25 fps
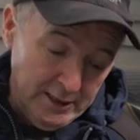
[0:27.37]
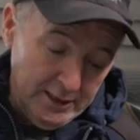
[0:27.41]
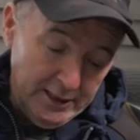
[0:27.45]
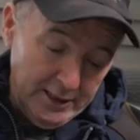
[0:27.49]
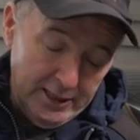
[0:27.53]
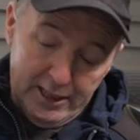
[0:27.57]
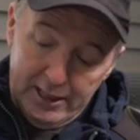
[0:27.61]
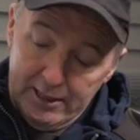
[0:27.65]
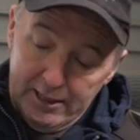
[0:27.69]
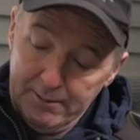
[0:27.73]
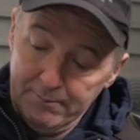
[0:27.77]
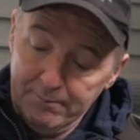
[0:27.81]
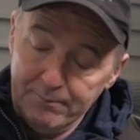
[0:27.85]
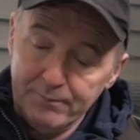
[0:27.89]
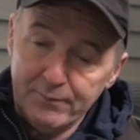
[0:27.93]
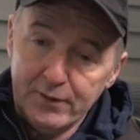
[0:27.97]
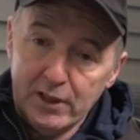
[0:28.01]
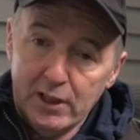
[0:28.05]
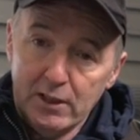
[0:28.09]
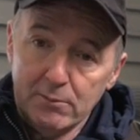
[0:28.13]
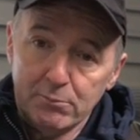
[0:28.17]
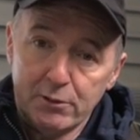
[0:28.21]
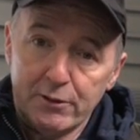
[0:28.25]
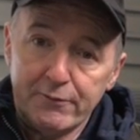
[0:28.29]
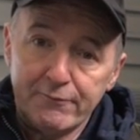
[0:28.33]

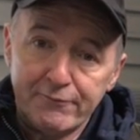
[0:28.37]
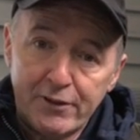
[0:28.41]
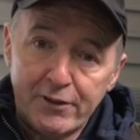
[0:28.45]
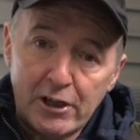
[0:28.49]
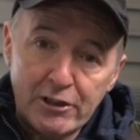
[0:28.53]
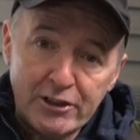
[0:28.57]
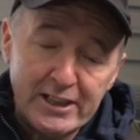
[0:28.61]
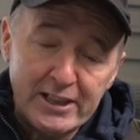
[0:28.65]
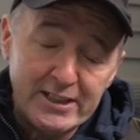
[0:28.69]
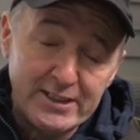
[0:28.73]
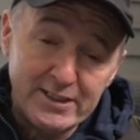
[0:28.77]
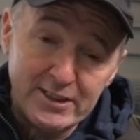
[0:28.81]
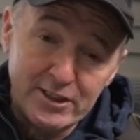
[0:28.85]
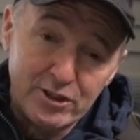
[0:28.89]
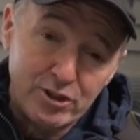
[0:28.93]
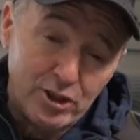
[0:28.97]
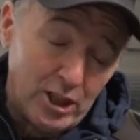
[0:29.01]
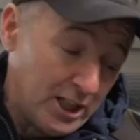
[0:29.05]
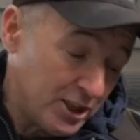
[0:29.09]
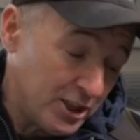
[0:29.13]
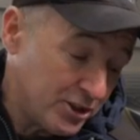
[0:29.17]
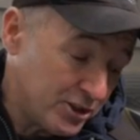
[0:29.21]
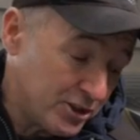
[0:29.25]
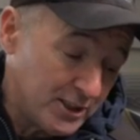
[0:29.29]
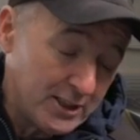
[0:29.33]
But very easy to
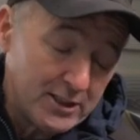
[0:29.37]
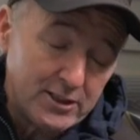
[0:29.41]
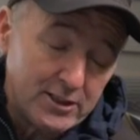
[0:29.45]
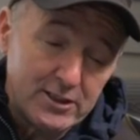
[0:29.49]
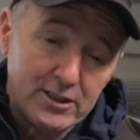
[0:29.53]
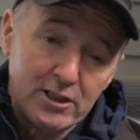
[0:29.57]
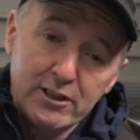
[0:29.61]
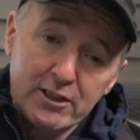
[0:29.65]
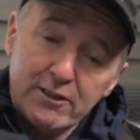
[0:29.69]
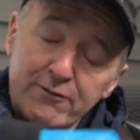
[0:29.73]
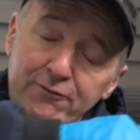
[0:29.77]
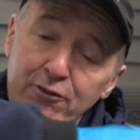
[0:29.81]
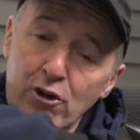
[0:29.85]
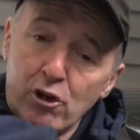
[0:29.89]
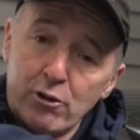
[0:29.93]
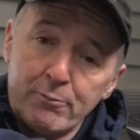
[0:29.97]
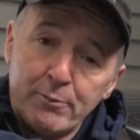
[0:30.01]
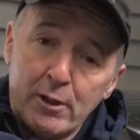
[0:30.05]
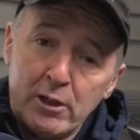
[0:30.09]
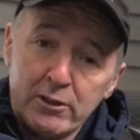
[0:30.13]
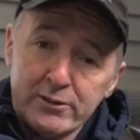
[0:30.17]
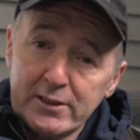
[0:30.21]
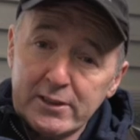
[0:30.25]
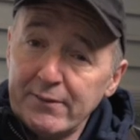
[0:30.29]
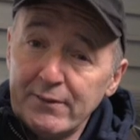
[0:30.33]
change. I think there's only four
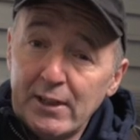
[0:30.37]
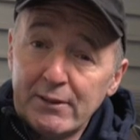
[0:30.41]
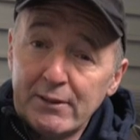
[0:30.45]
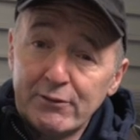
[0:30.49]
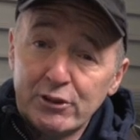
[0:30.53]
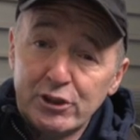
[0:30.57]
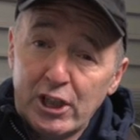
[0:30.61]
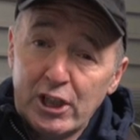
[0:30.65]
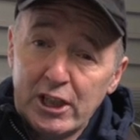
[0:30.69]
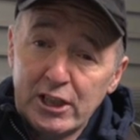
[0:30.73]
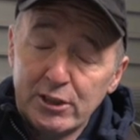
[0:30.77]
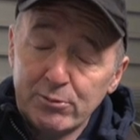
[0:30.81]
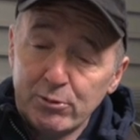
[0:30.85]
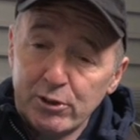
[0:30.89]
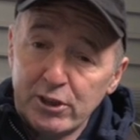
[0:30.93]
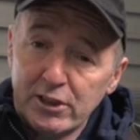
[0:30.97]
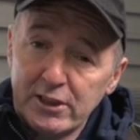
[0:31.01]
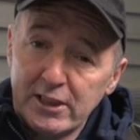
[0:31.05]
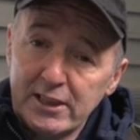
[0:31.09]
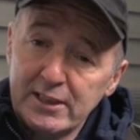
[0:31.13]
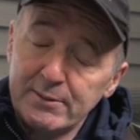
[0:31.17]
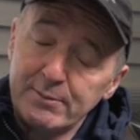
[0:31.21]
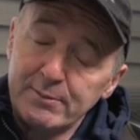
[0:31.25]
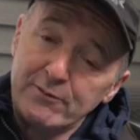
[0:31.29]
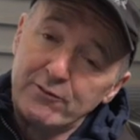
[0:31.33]
bolts. I've never changed one of
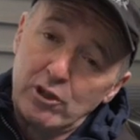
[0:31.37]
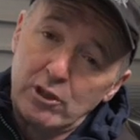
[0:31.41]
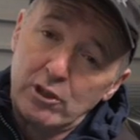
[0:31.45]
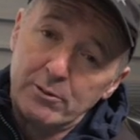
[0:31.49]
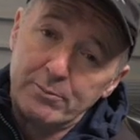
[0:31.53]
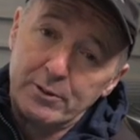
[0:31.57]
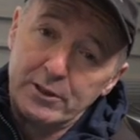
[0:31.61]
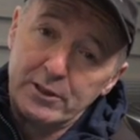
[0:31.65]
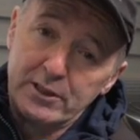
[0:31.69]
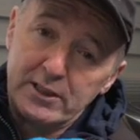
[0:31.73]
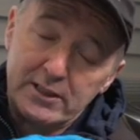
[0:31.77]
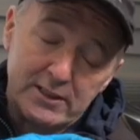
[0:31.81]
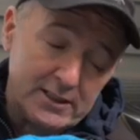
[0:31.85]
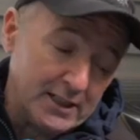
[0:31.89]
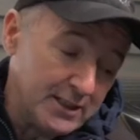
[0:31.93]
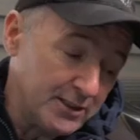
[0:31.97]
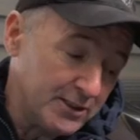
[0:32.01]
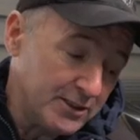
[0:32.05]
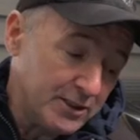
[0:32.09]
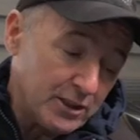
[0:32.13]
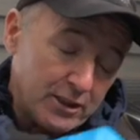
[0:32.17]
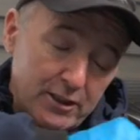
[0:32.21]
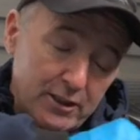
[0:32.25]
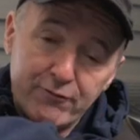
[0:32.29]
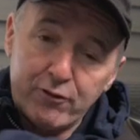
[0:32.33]
these before, but I think
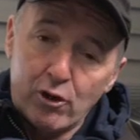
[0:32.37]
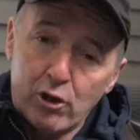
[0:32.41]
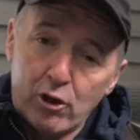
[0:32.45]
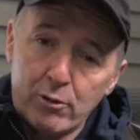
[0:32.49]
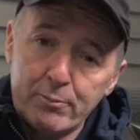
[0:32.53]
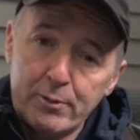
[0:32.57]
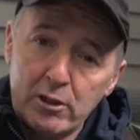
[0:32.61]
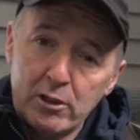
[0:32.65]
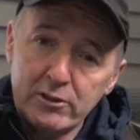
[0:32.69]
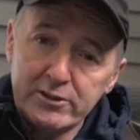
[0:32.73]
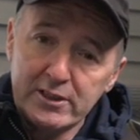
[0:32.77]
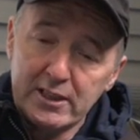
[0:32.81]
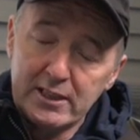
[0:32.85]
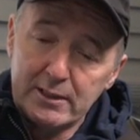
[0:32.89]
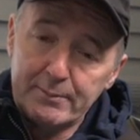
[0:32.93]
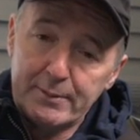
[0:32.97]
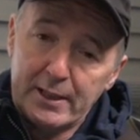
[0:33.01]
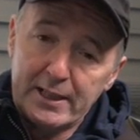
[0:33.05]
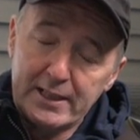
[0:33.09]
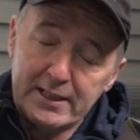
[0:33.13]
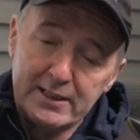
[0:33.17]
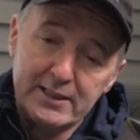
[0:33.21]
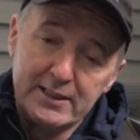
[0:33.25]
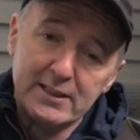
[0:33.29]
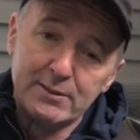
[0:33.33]
there's only four bolts on the
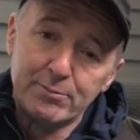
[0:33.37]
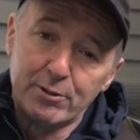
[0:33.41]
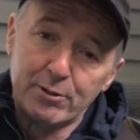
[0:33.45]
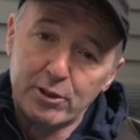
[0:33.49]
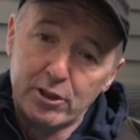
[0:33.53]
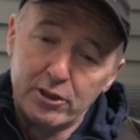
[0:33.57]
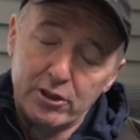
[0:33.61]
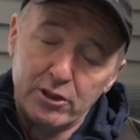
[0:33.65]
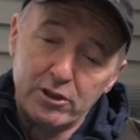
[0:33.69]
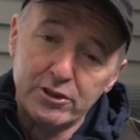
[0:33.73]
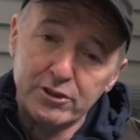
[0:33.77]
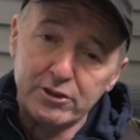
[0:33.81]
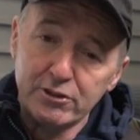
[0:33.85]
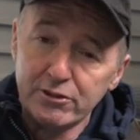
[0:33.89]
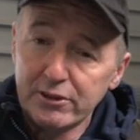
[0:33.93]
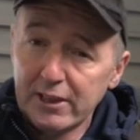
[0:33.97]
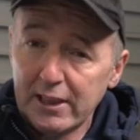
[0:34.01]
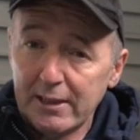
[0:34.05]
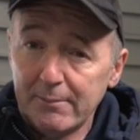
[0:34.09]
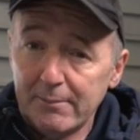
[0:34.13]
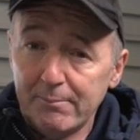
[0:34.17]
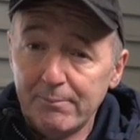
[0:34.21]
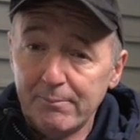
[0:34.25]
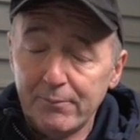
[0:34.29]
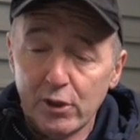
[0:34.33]
back of this. We're going to undo
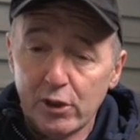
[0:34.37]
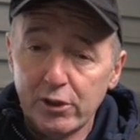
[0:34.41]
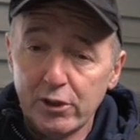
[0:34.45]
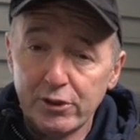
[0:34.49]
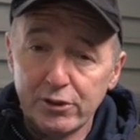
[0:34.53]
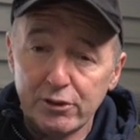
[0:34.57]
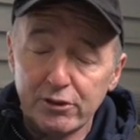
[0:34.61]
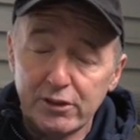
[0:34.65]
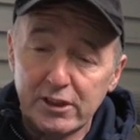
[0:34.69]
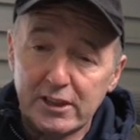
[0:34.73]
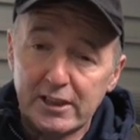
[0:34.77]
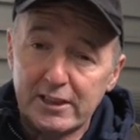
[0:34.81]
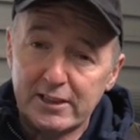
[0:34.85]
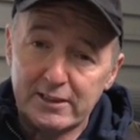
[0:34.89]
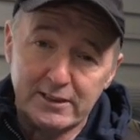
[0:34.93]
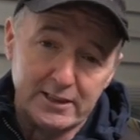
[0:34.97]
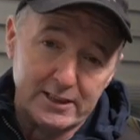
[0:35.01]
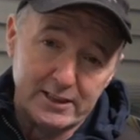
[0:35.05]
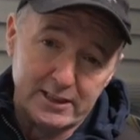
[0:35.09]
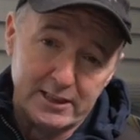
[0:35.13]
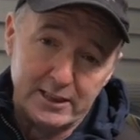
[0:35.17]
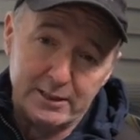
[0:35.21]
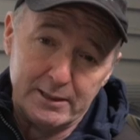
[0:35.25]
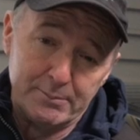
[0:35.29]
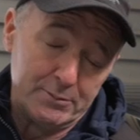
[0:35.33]
them, undo the
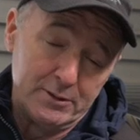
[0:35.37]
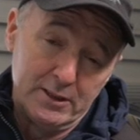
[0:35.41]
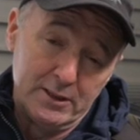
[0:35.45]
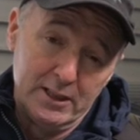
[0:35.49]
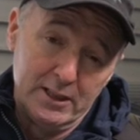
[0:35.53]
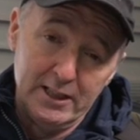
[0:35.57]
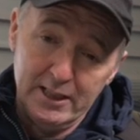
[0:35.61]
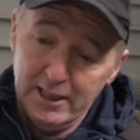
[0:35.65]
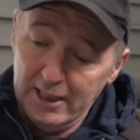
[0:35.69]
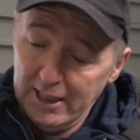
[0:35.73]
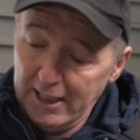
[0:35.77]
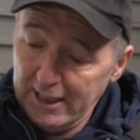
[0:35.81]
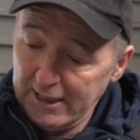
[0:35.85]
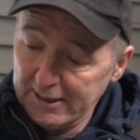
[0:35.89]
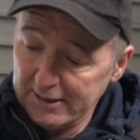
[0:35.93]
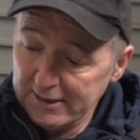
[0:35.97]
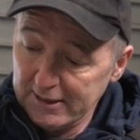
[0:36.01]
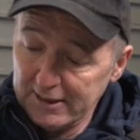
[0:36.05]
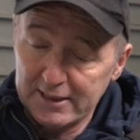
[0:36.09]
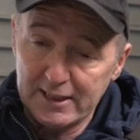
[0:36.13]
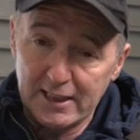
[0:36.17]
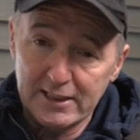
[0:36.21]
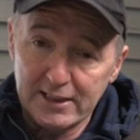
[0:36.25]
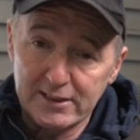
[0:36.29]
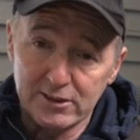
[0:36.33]
clip, and
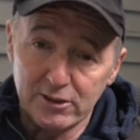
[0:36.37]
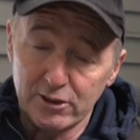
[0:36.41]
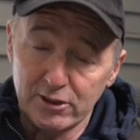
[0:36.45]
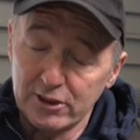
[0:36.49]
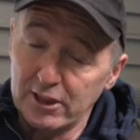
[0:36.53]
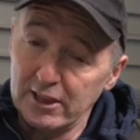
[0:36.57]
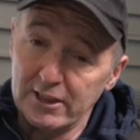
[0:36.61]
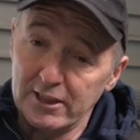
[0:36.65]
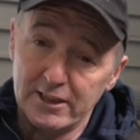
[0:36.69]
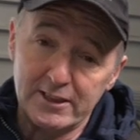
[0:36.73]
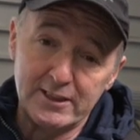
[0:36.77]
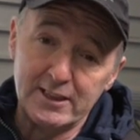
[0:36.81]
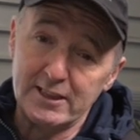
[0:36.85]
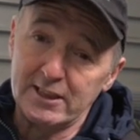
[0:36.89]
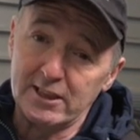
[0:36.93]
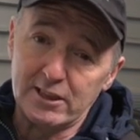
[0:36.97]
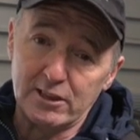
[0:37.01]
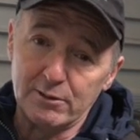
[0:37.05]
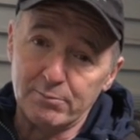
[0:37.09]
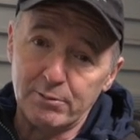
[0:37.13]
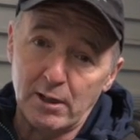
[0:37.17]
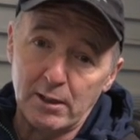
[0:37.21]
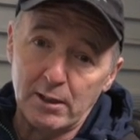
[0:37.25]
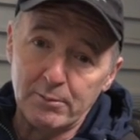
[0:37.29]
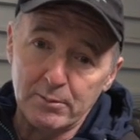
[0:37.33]
get stuck in. I think you
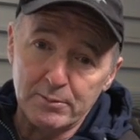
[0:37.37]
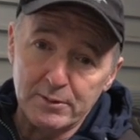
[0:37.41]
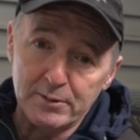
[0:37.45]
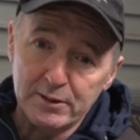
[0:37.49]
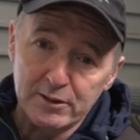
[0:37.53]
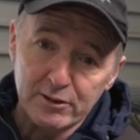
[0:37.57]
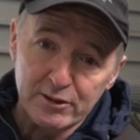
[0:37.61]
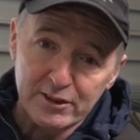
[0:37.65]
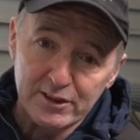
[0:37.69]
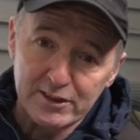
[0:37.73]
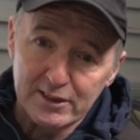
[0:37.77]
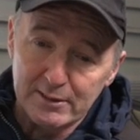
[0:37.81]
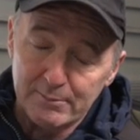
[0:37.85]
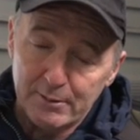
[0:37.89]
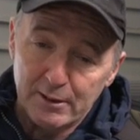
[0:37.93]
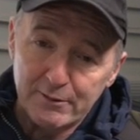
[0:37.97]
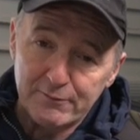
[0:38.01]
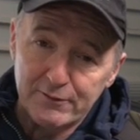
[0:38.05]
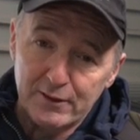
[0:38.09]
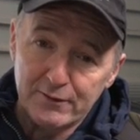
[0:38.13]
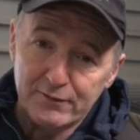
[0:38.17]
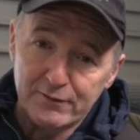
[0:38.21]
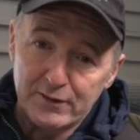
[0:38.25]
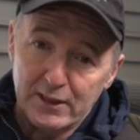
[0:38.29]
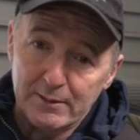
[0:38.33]
could probably do this in about
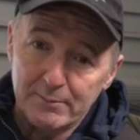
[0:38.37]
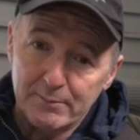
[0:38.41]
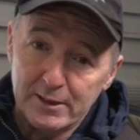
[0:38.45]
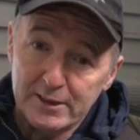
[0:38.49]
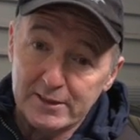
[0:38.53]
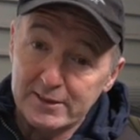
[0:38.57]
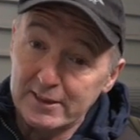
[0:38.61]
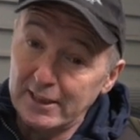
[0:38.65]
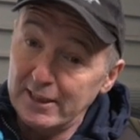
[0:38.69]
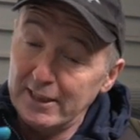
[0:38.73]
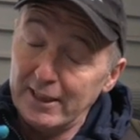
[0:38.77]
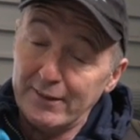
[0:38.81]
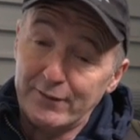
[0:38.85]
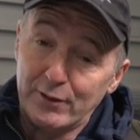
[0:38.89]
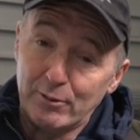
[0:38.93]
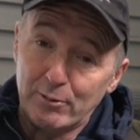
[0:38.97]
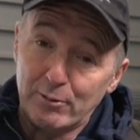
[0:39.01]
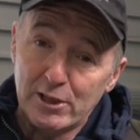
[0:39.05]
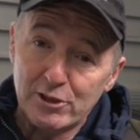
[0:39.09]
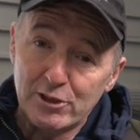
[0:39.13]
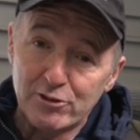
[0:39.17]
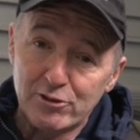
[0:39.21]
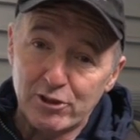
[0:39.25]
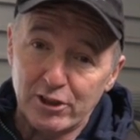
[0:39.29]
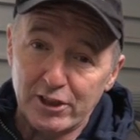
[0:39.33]
15 minutes if you
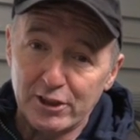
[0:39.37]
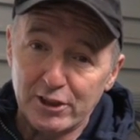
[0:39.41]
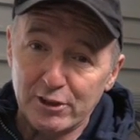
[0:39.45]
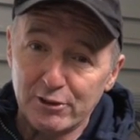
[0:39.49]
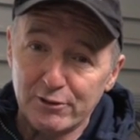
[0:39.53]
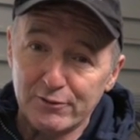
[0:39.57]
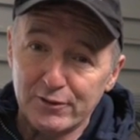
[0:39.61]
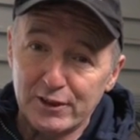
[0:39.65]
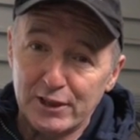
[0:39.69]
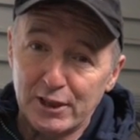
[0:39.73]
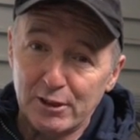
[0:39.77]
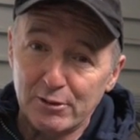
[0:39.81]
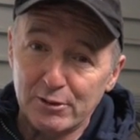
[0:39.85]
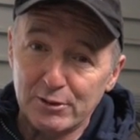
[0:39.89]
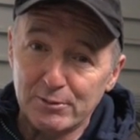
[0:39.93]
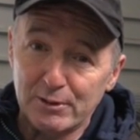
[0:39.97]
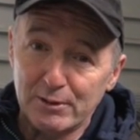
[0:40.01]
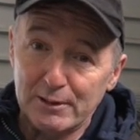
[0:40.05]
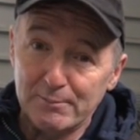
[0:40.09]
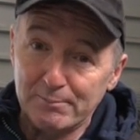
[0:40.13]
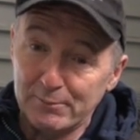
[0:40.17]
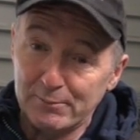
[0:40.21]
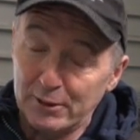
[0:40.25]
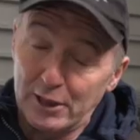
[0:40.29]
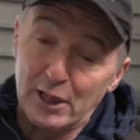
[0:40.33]
weren't trying to do a video as
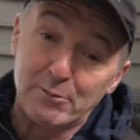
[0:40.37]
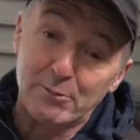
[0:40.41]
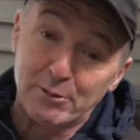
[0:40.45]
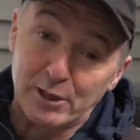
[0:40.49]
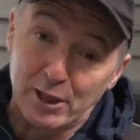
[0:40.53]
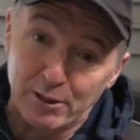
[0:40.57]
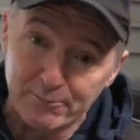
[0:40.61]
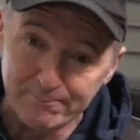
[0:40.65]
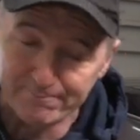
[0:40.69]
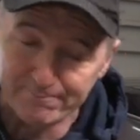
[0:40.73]
well. But here we go.